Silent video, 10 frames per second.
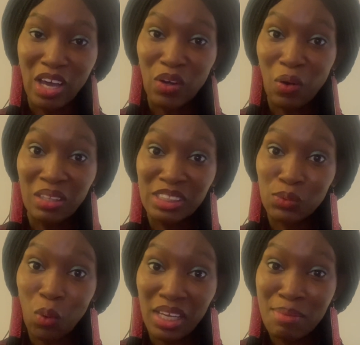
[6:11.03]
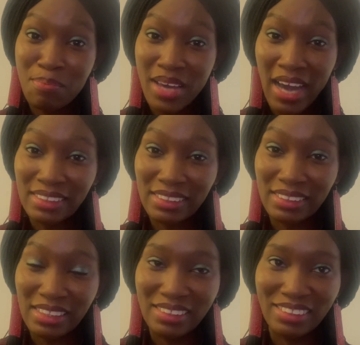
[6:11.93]
God is working behind the
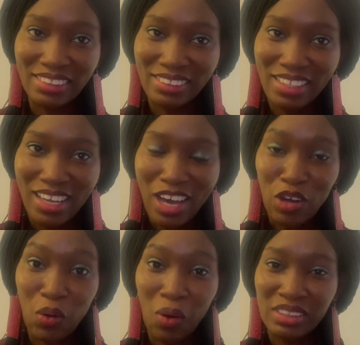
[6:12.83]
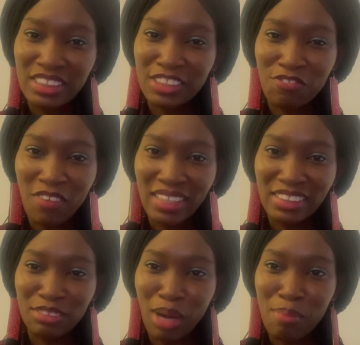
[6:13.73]
scenes. God is
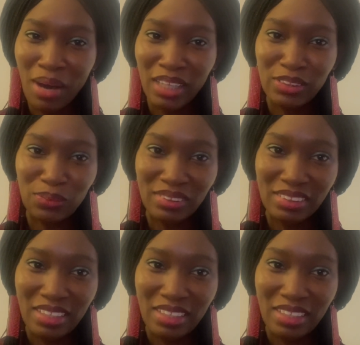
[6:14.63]
fighting my battles.